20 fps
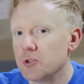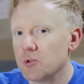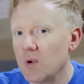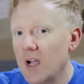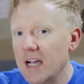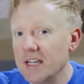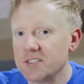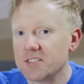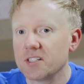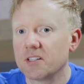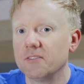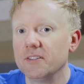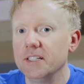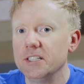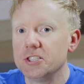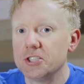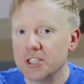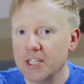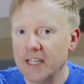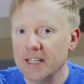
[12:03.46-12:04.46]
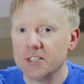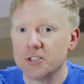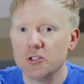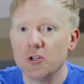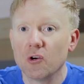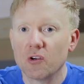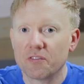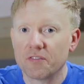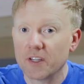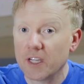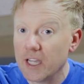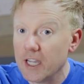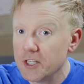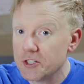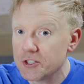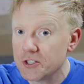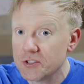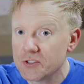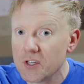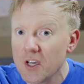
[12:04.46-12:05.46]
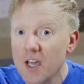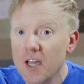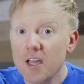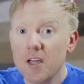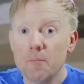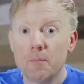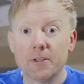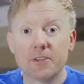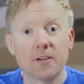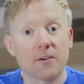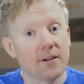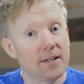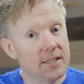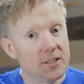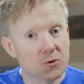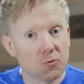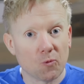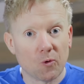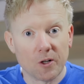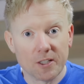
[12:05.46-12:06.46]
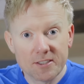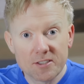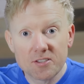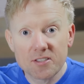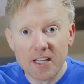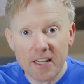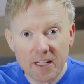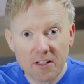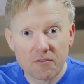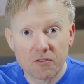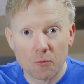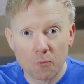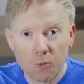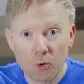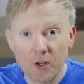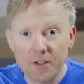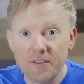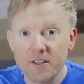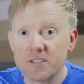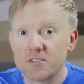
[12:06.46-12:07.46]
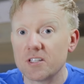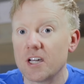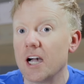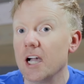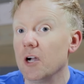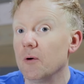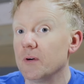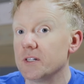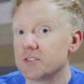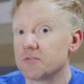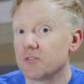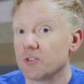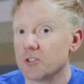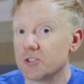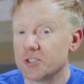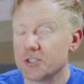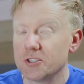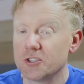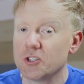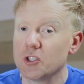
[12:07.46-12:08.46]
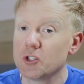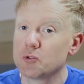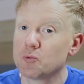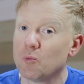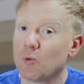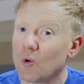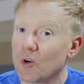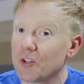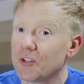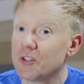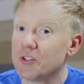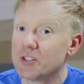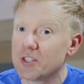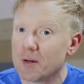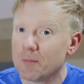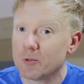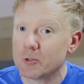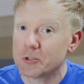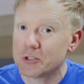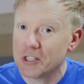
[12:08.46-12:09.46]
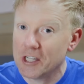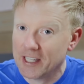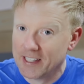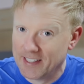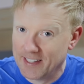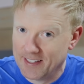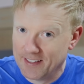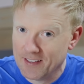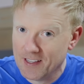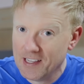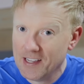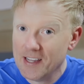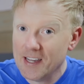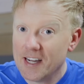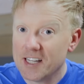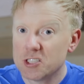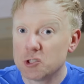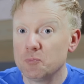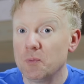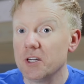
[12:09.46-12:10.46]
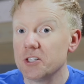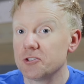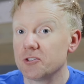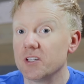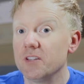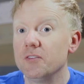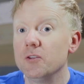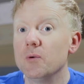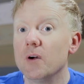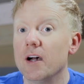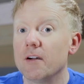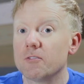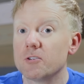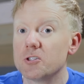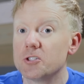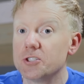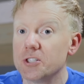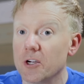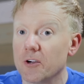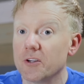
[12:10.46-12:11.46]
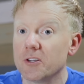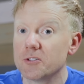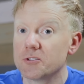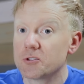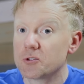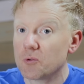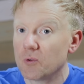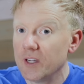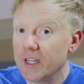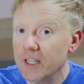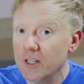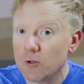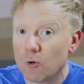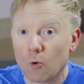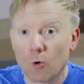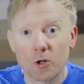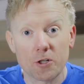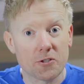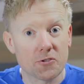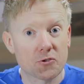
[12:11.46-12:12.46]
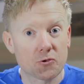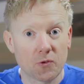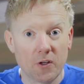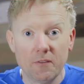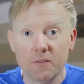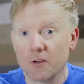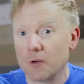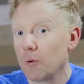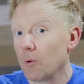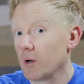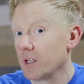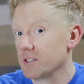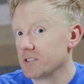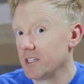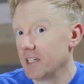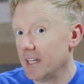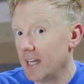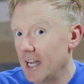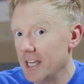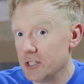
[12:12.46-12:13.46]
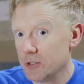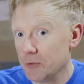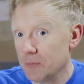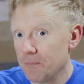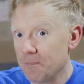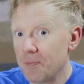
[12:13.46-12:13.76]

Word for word: drastically change notifications, but there is one setting from previous iOS versions that's worth double checking, especially if you ever share your screen or do screen recordings like I do.